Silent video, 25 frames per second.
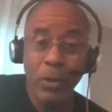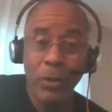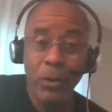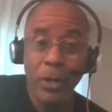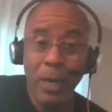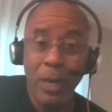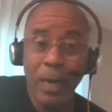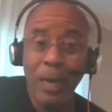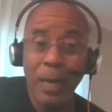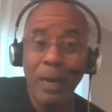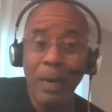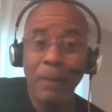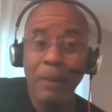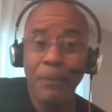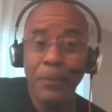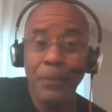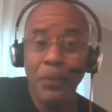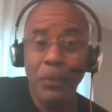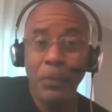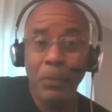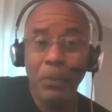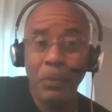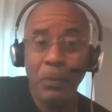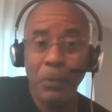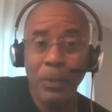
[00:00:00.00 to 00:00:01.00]
up
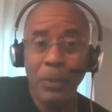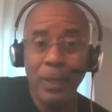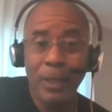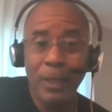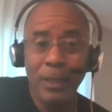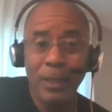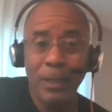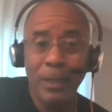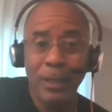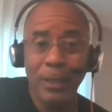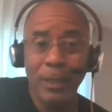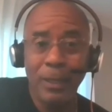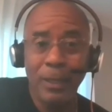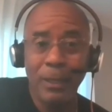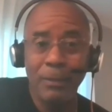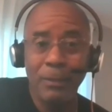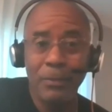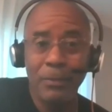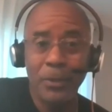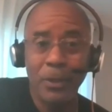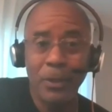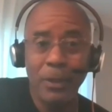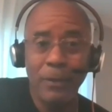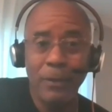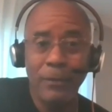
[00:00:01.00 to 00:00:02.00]
with
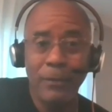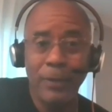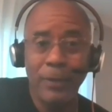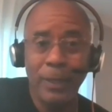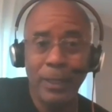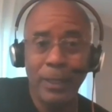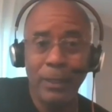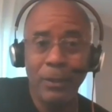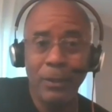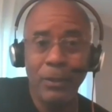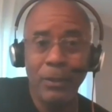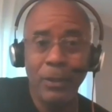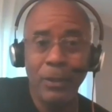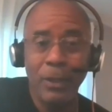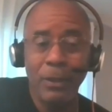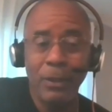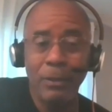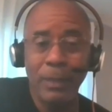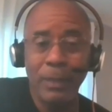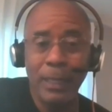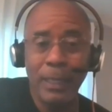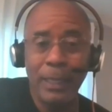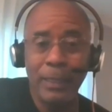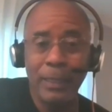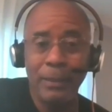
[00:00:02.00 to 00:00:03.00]
observing,
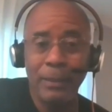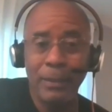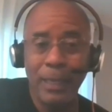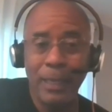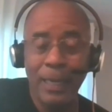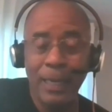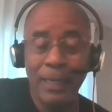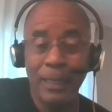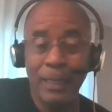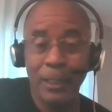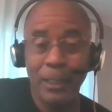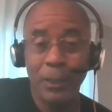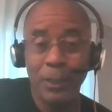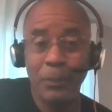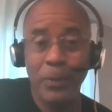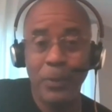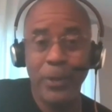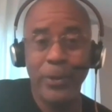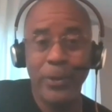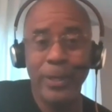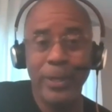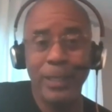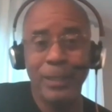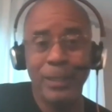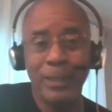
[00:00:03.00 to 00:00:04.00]
and
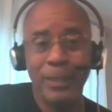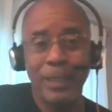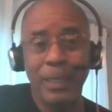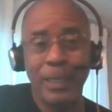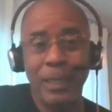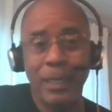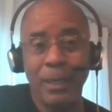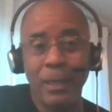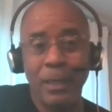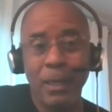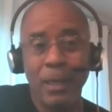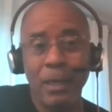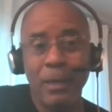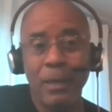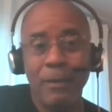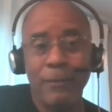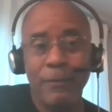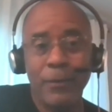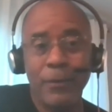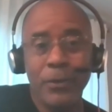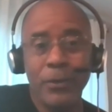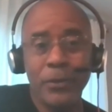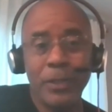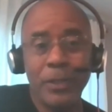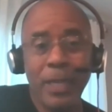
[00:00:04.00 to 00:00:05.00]
experiencing
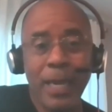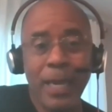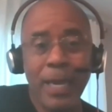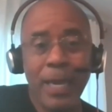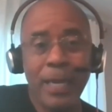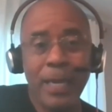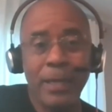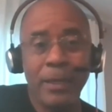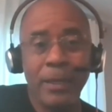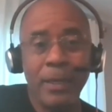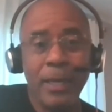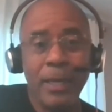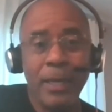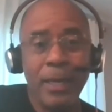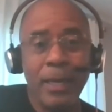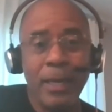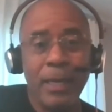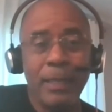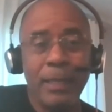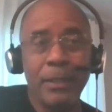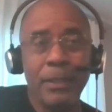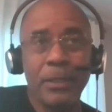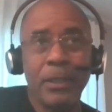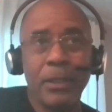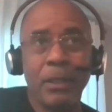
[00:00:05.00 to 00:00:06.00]
firsthand.
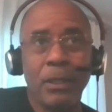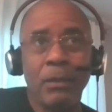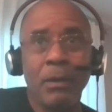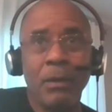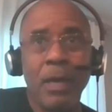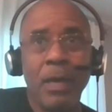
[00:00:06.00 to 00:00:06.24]
And so